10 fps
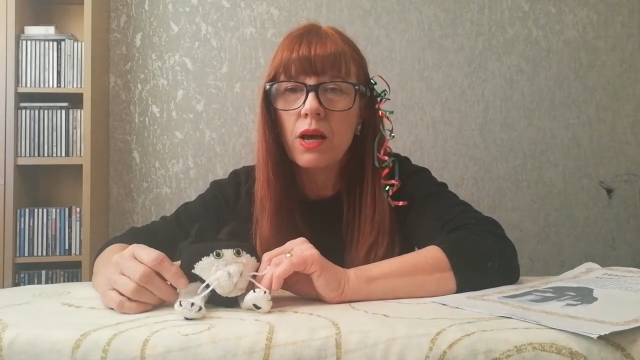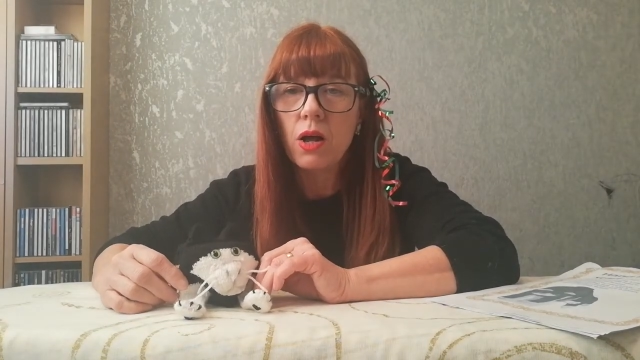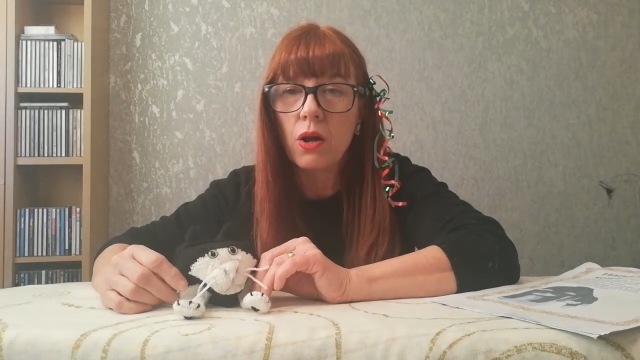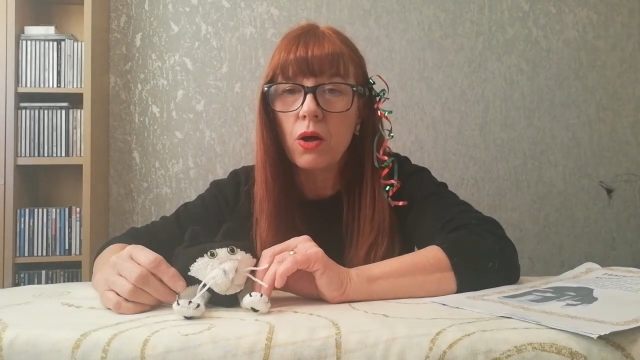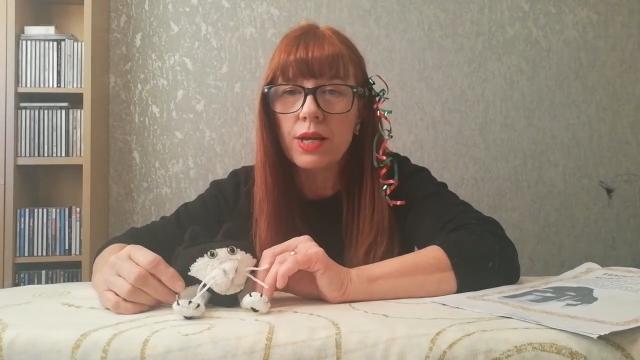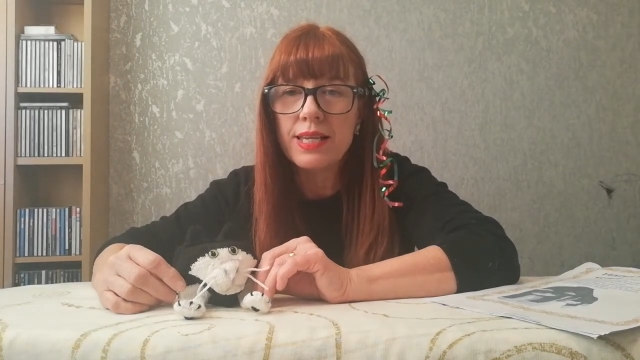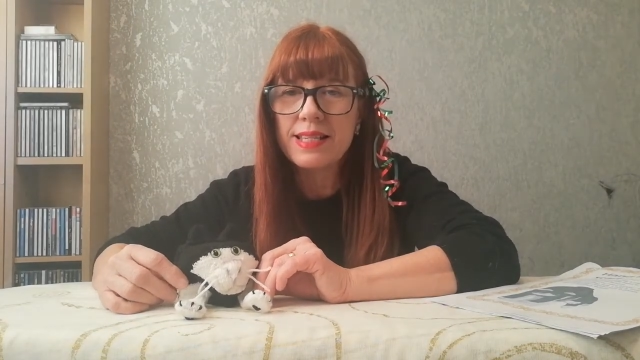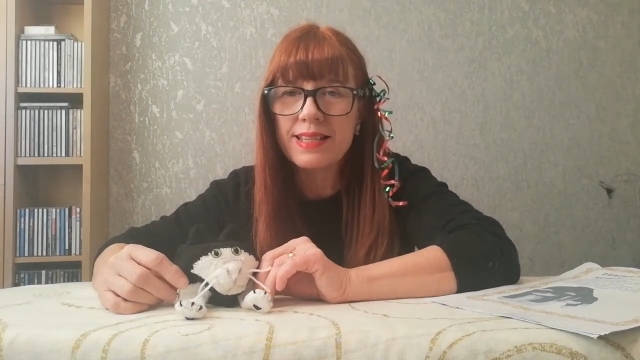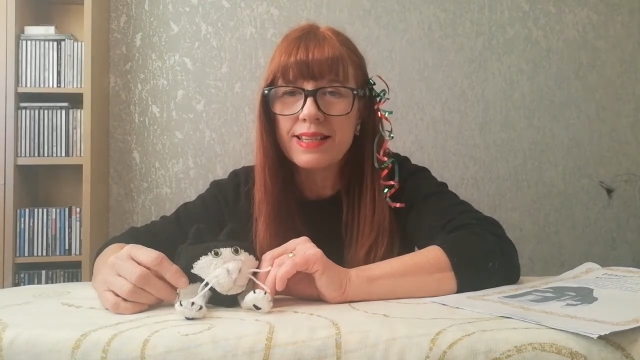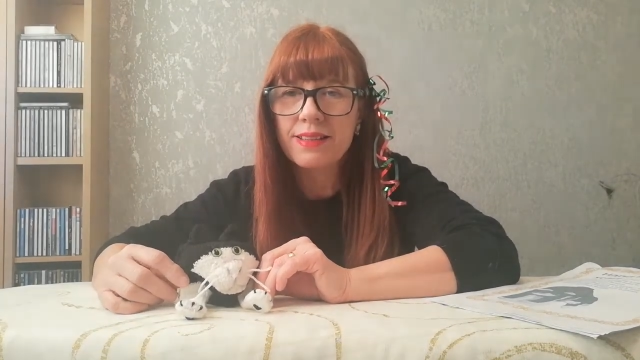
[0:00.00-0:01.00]
a lot
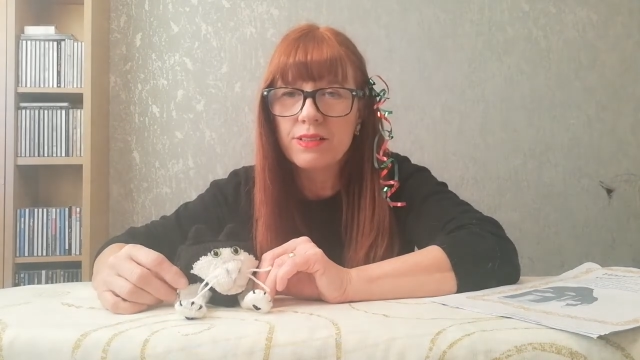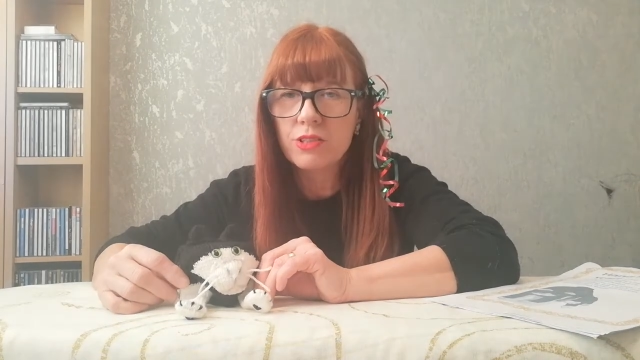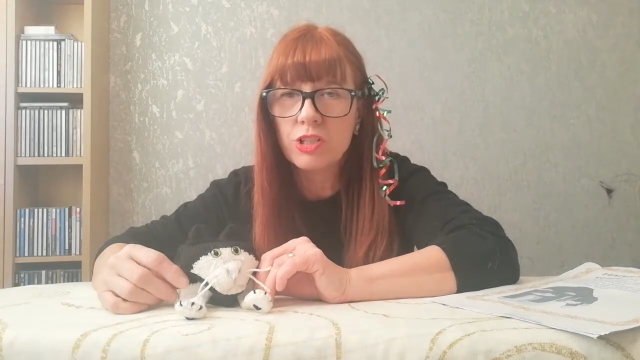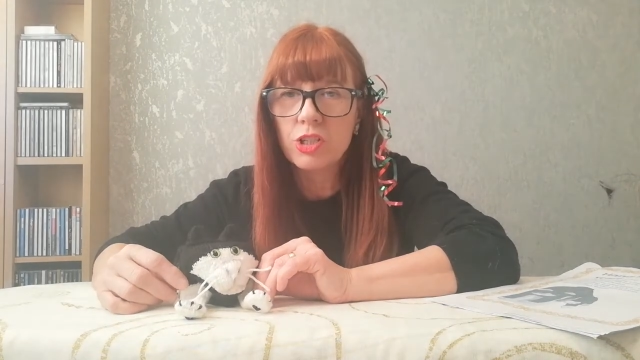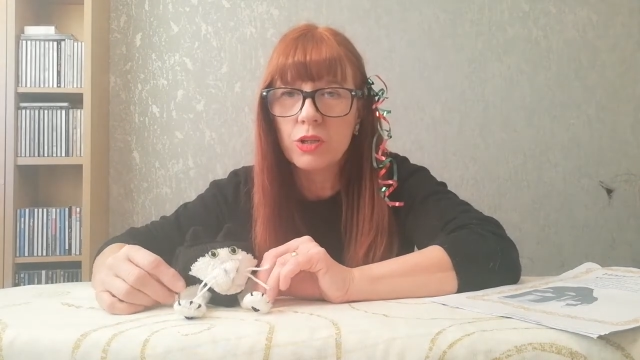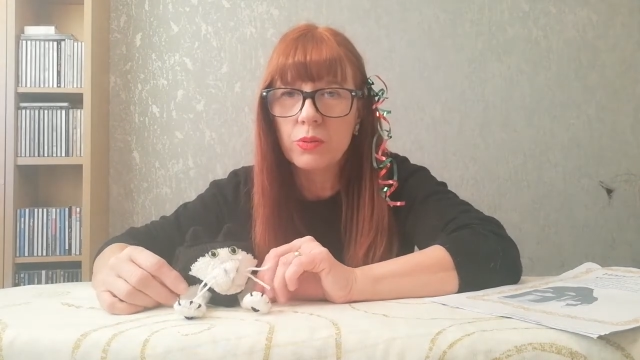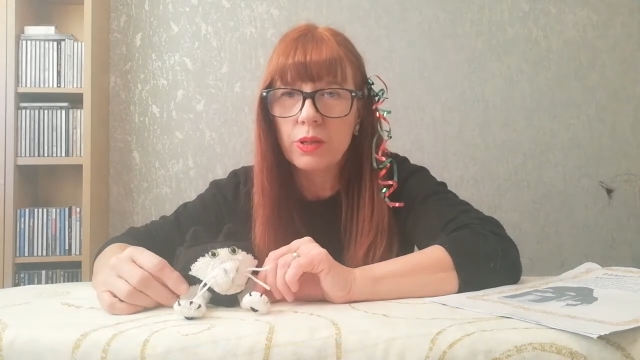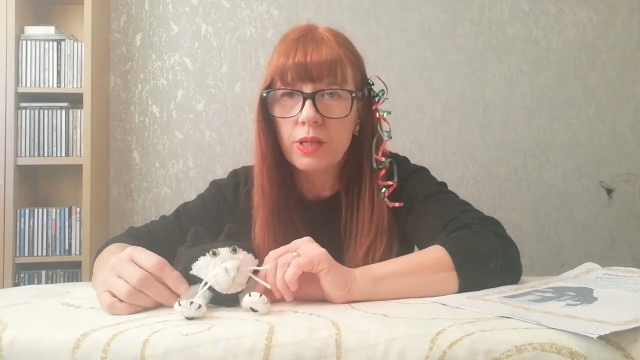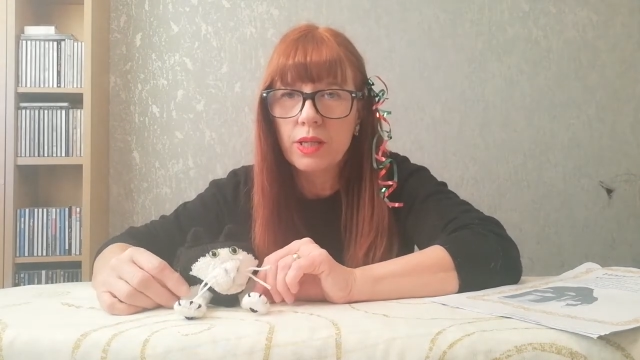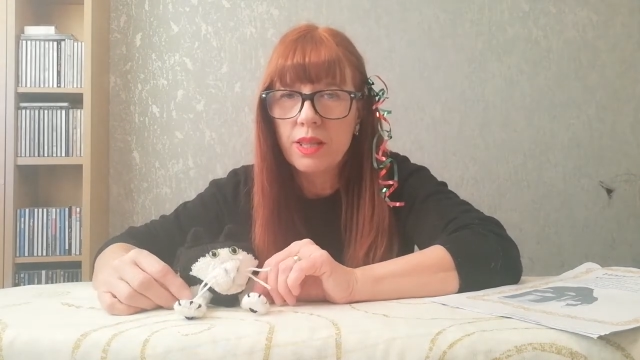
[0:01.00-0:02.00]
easier to do
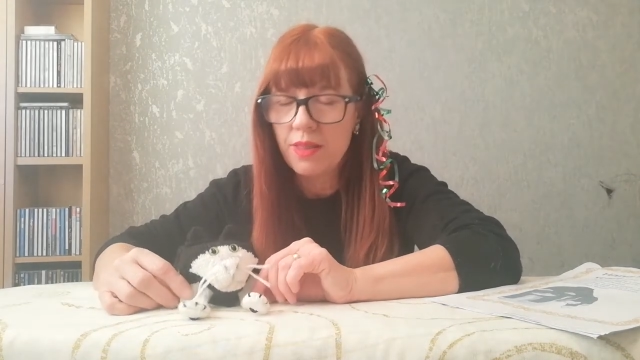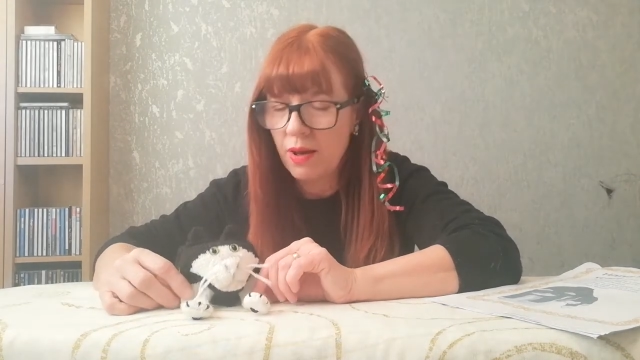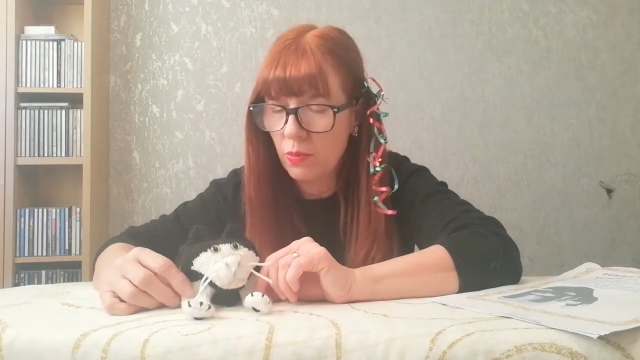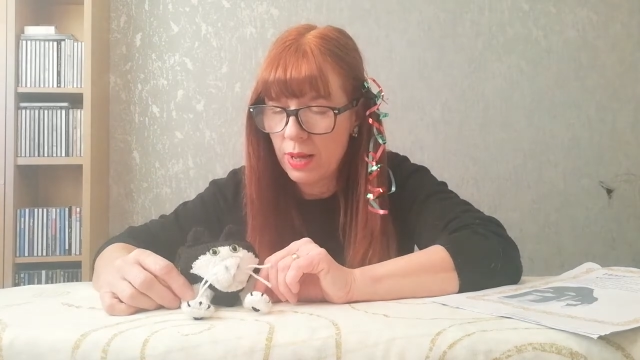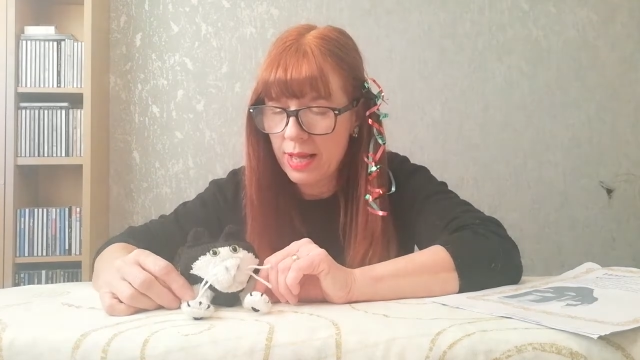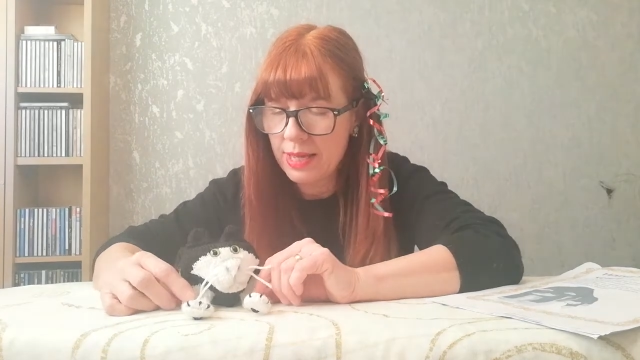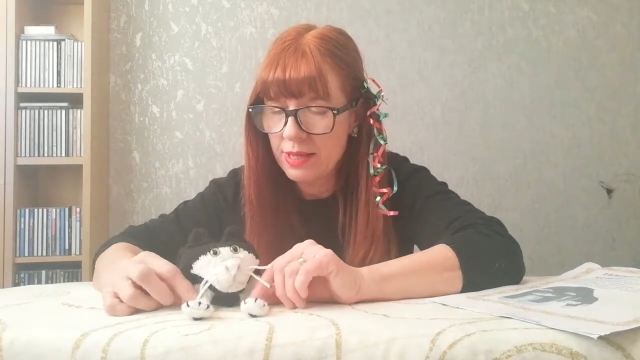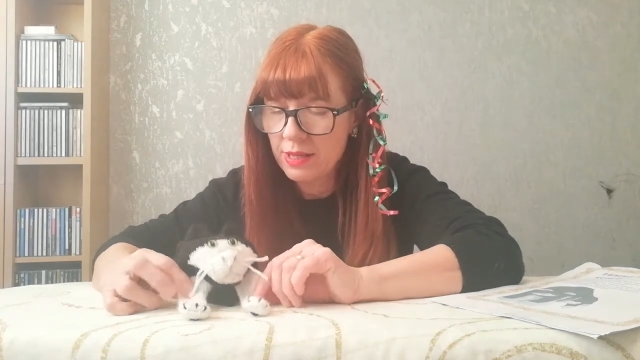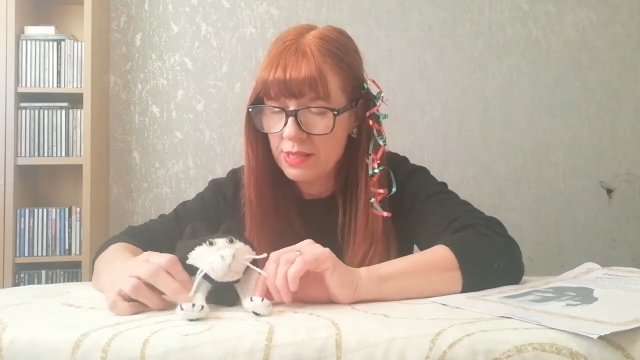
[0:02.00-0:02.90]
that way.